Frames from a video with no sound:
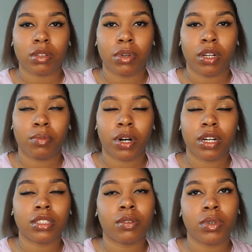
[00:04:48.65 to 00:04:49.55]
some
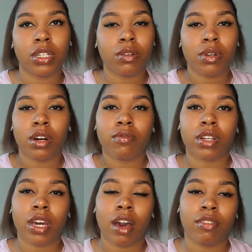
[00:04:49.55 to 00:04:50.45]
AirPods and we know we don't
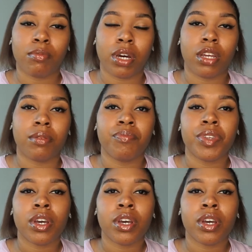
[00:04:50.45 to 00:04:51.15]
really have the money.